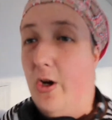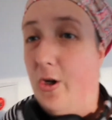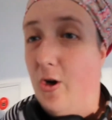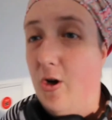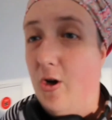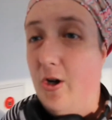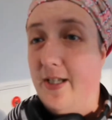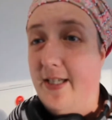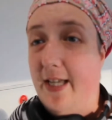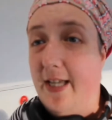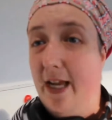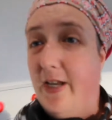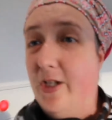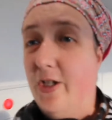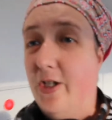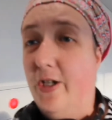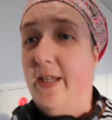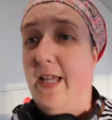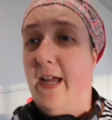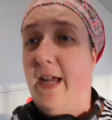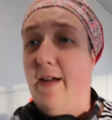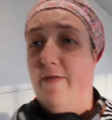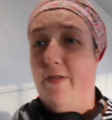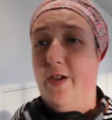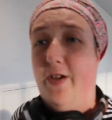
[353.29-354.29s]
of content on
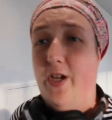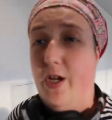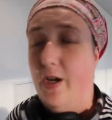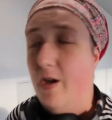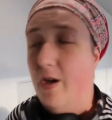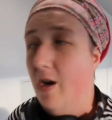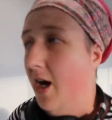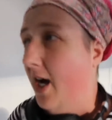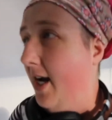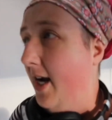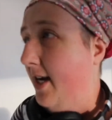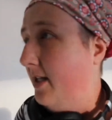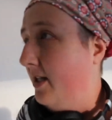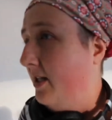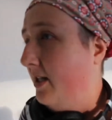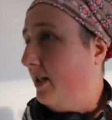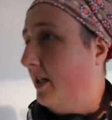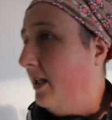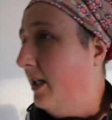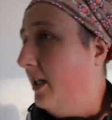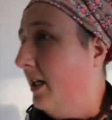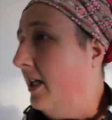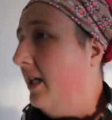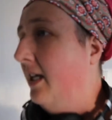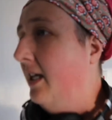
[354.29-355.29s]
there for you guys,
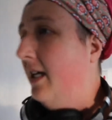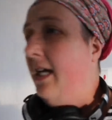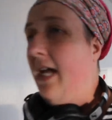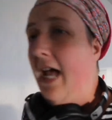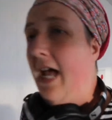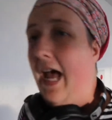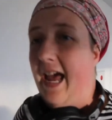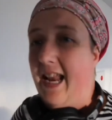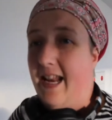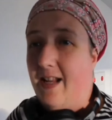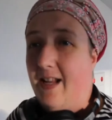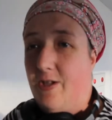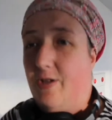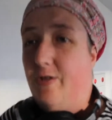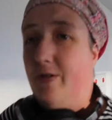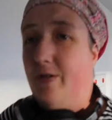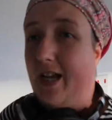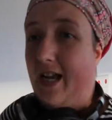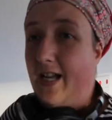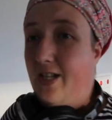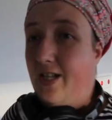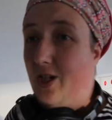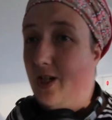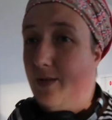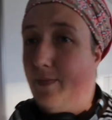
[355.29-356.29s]
and it's all
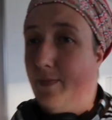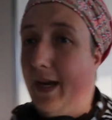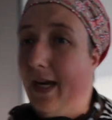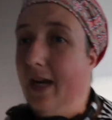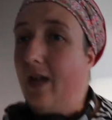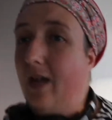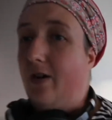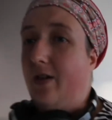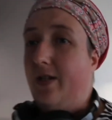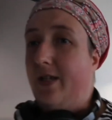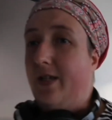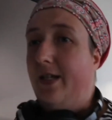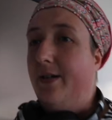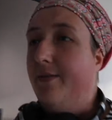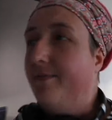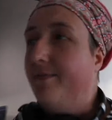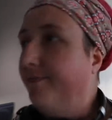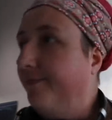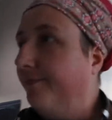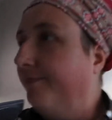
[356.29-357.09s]
now just been lost.